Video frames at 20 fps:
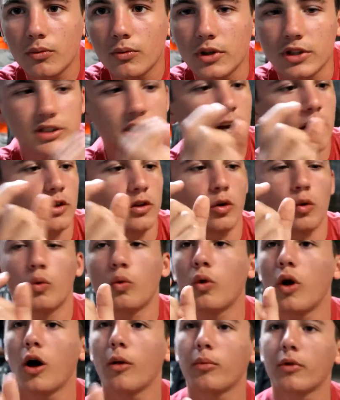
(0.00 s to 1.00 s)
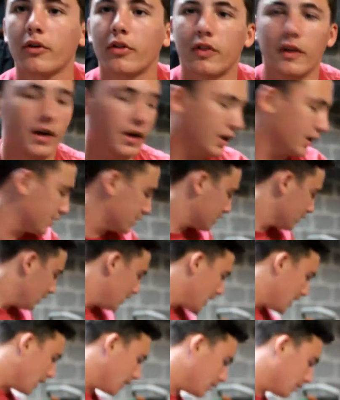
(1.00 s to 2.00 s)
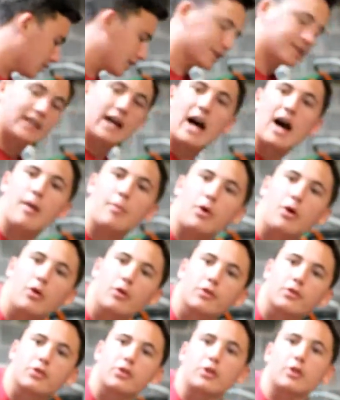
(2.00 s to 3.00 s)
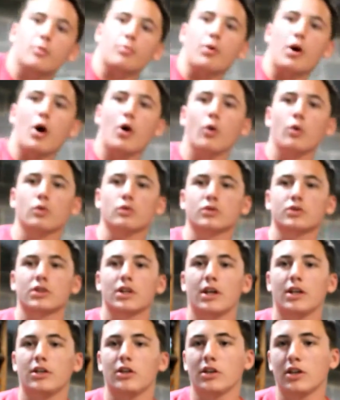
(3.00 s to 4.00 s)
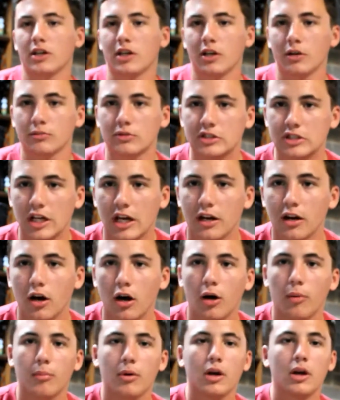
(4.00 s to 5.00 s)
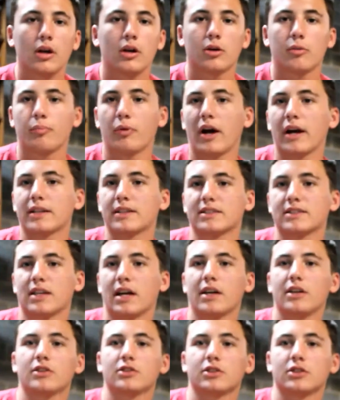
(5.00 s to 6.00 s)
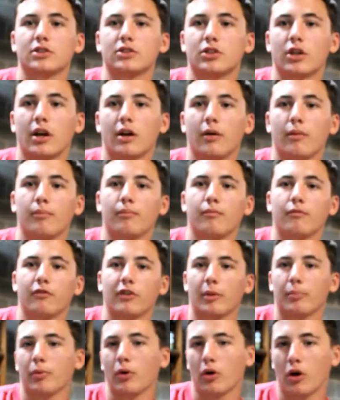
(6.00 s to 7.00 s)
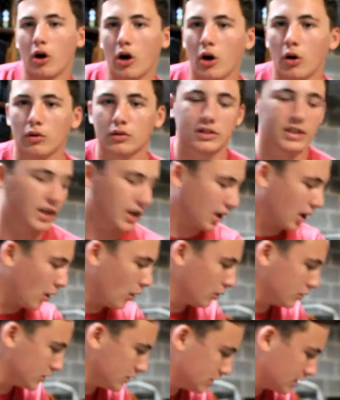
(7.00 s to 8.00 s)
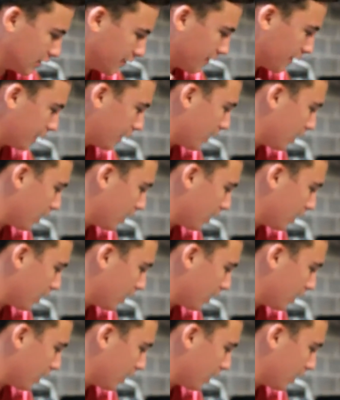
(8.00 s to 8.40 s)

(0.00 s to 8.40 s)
it's like little rubber thing, and you can tie them onto your poles and you can get them set up. Practice. I usually try to flip on cones, hit cones and stuff like